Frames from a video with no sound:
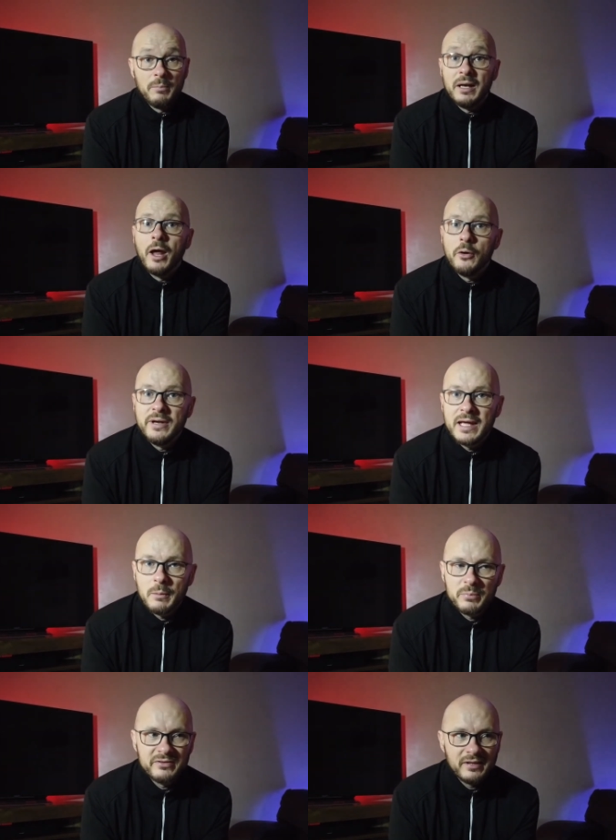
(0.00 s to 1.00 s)
below knee
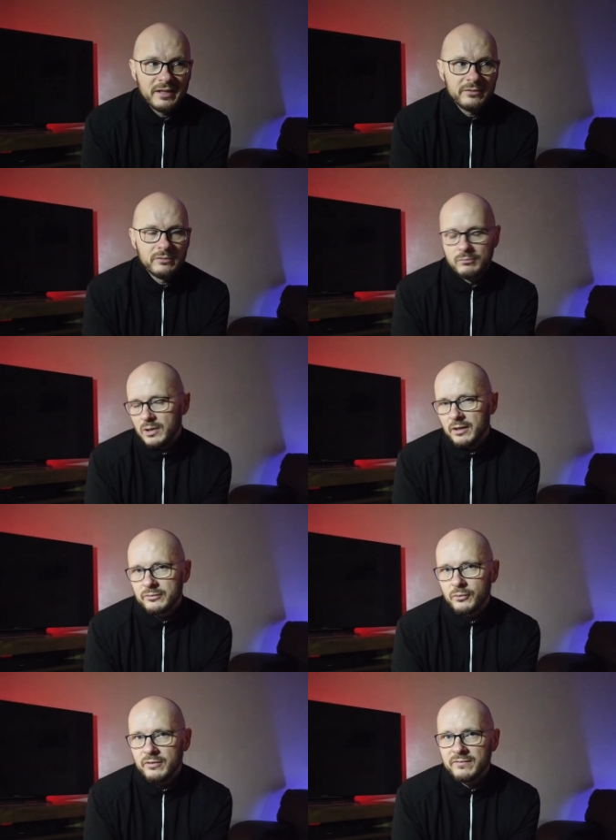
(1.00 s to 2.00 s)
amputees, and we
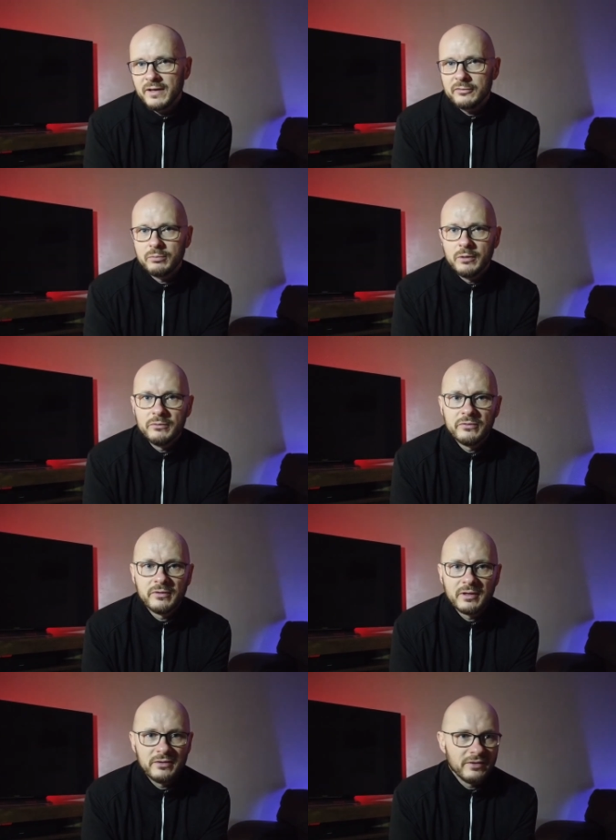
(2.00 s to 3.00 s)
like to call them flesh
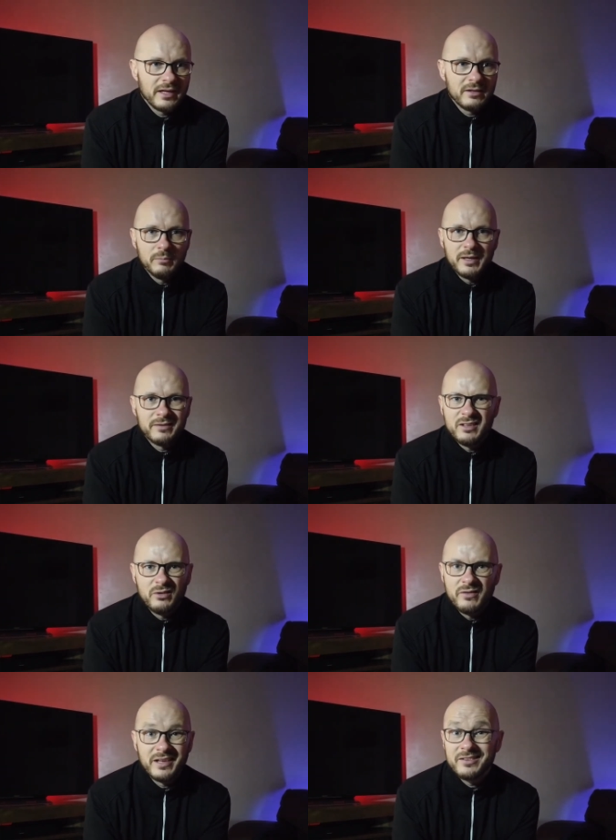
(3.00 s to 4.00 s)
wounds because they can basically
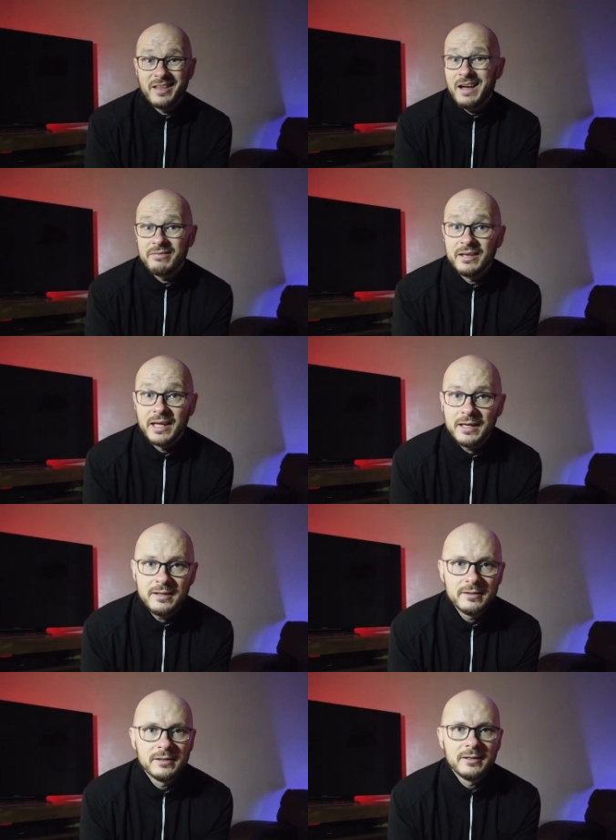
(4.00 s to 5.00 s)
do everything because they have the
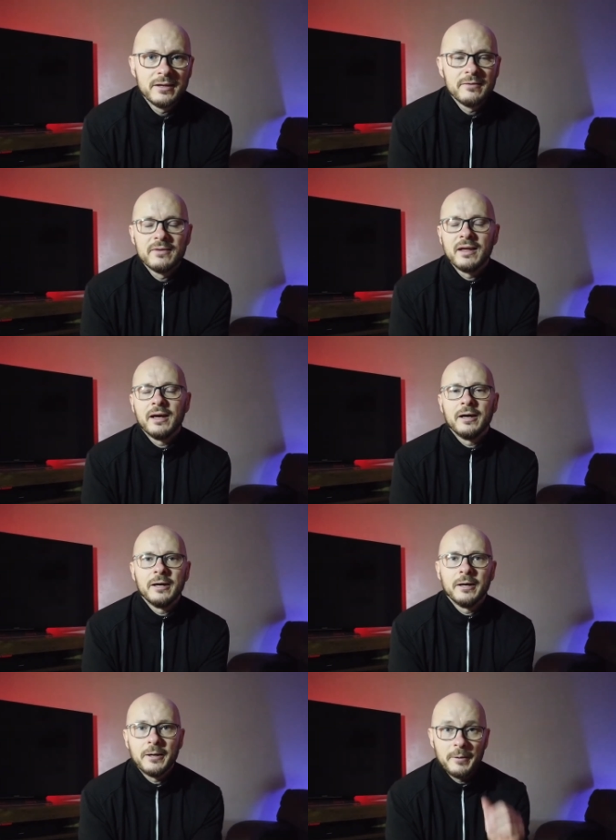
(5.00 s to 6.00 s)
knee.
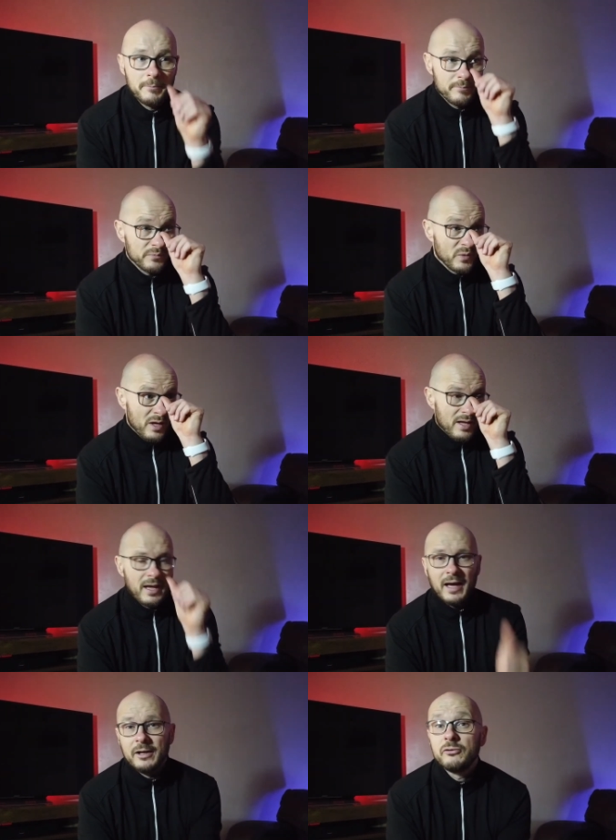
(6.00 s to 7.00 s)
How
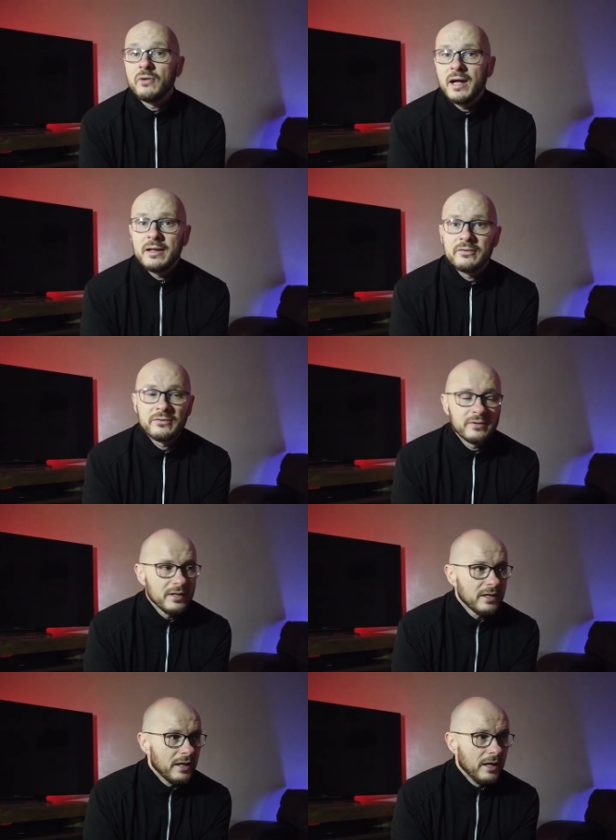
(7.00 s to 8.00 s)
to dress,
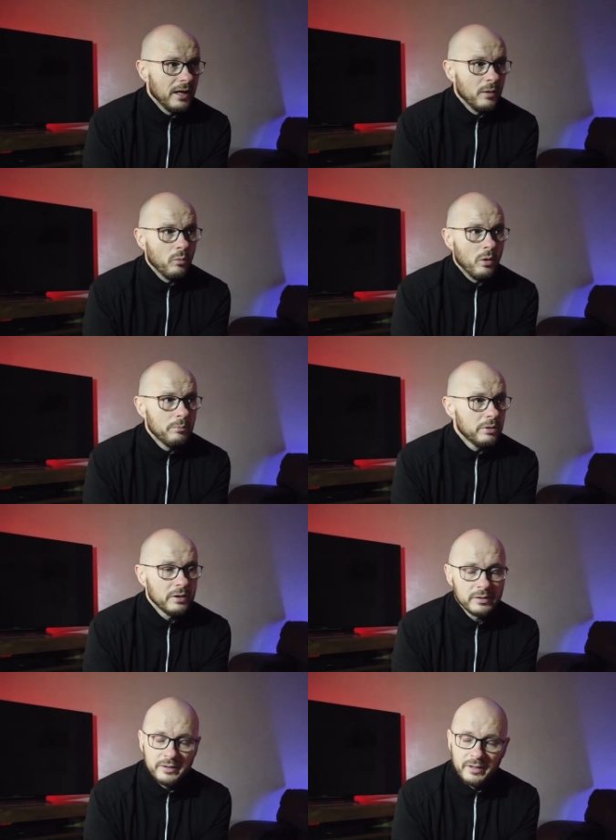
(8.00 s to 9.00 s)

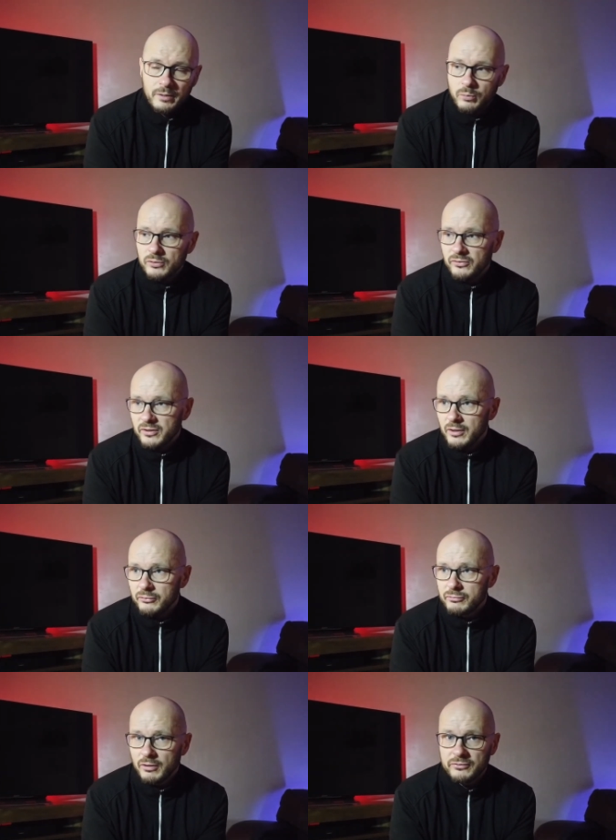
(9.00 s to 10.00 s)
what to
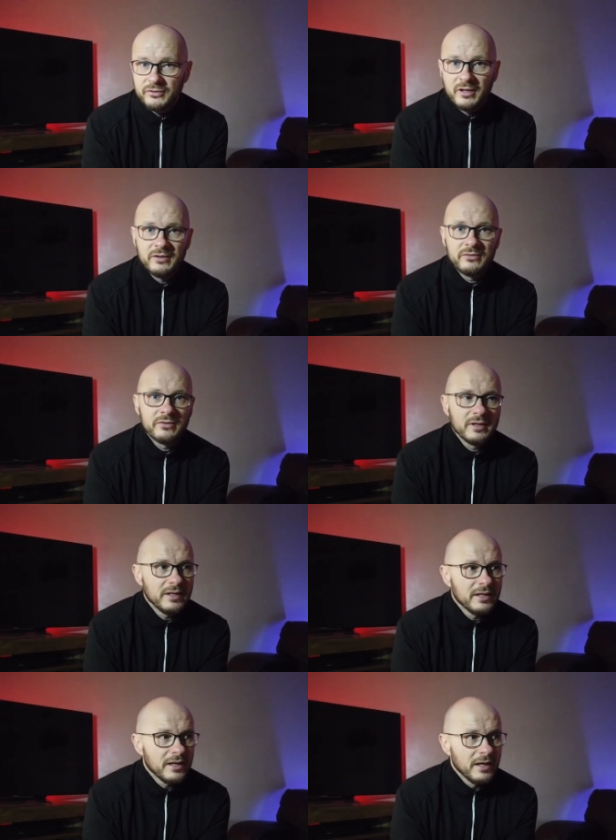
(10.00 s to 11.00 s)
use, crutches.
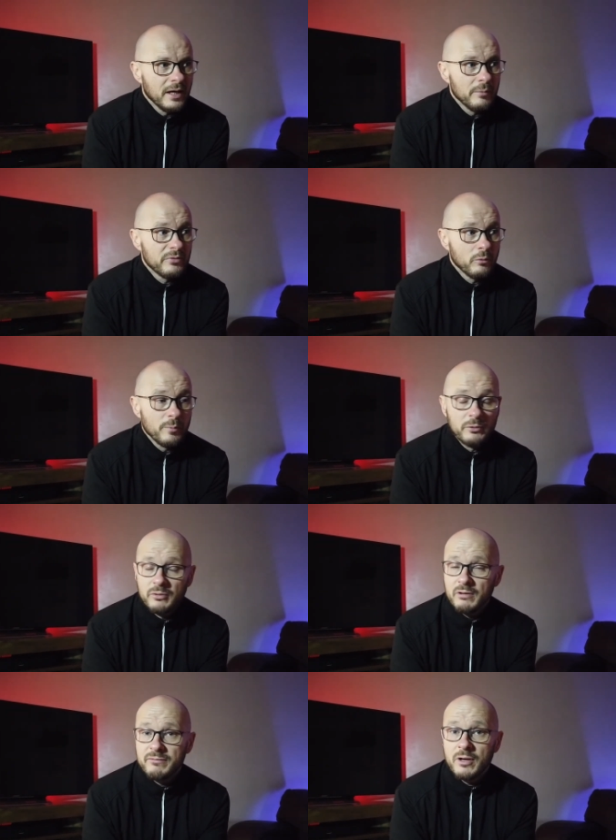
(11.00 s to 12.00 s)
So we'll be
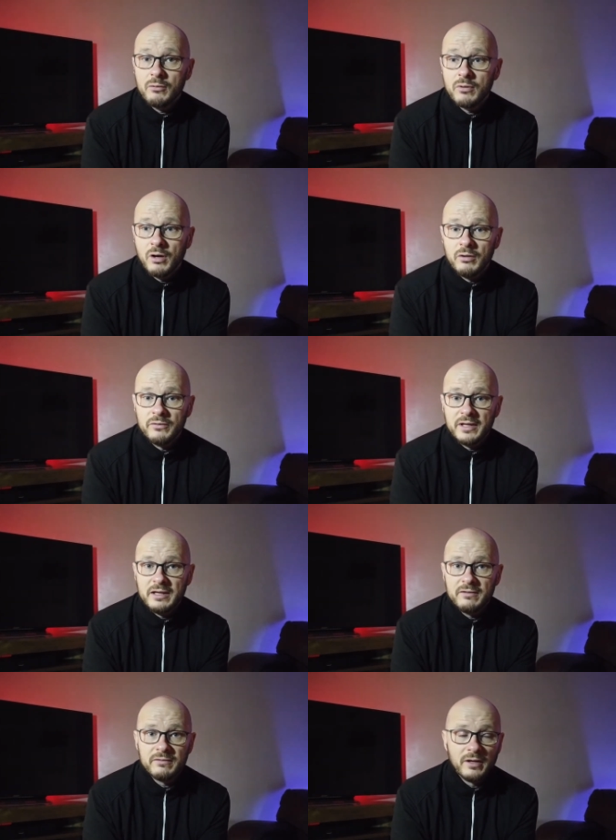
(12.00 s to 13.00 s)
doing a review on
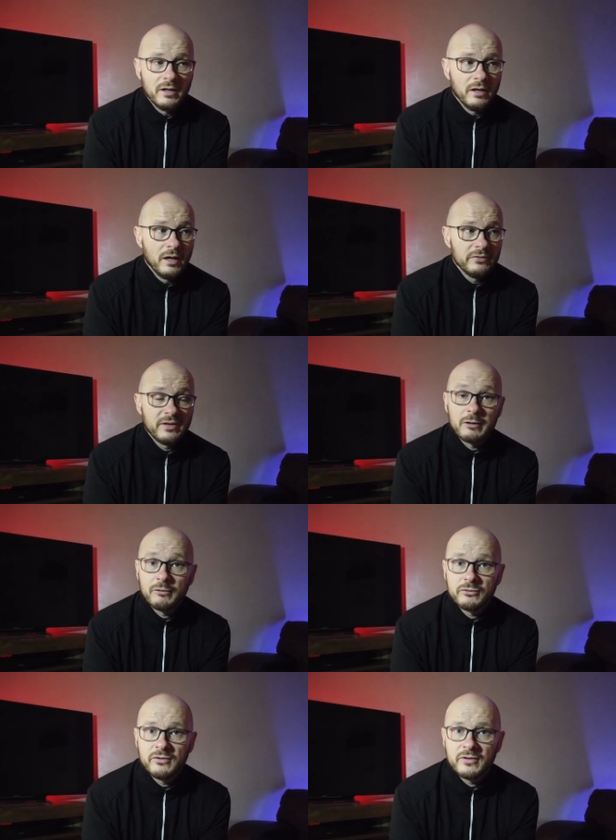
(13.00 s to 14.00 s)
the a set of
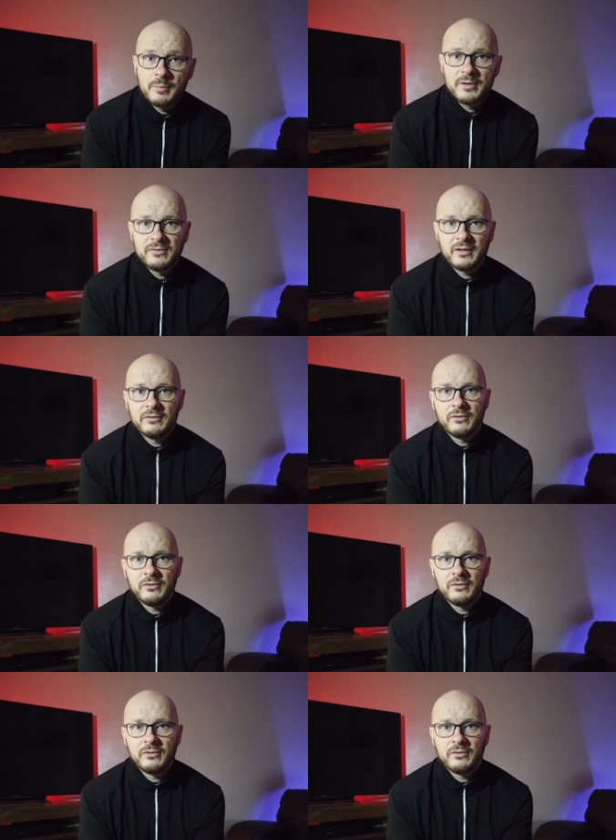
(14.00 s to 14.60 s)
crutches that I've been